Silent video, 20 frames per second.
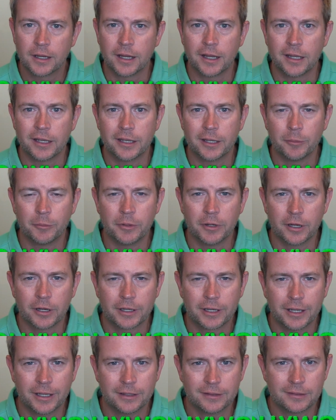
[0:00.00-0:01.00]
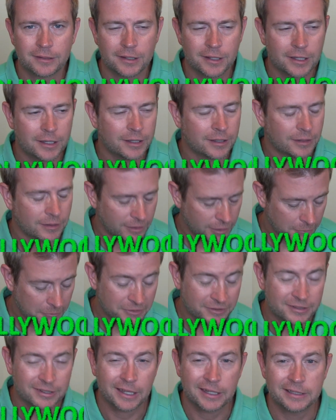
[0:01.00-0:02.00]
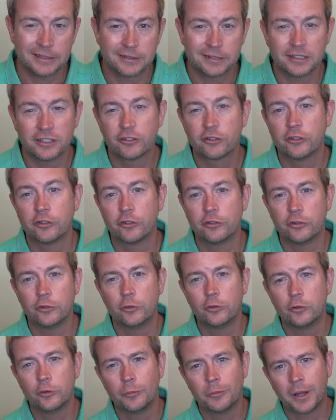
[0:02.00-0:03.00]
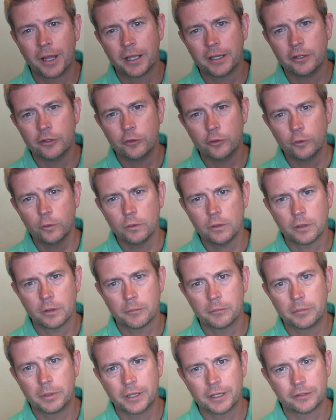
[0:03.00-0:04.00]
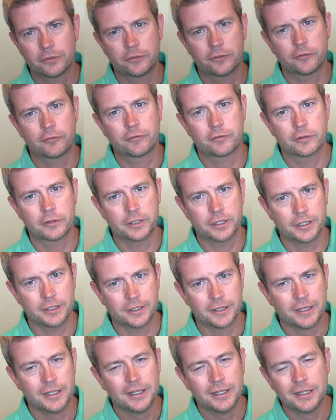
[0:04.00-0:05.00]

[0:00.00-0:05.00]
I am Eric and today I'm excited to introduce you to my new best friend.